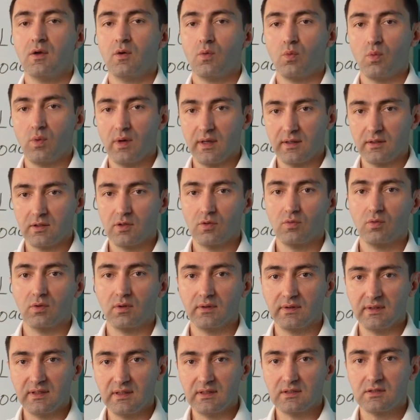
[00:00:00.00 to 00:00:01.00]
when you
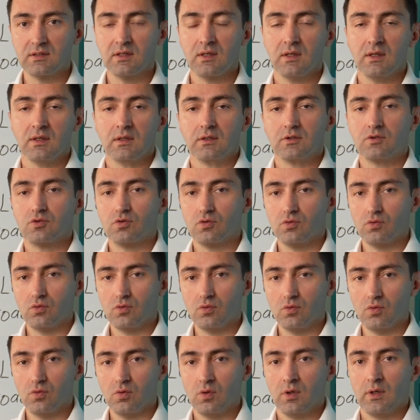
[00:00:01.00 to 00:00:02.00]
will need
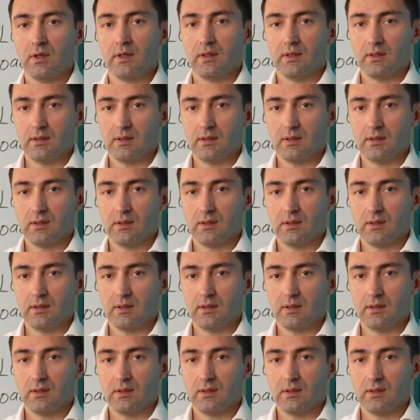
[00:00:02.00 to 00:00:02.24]
to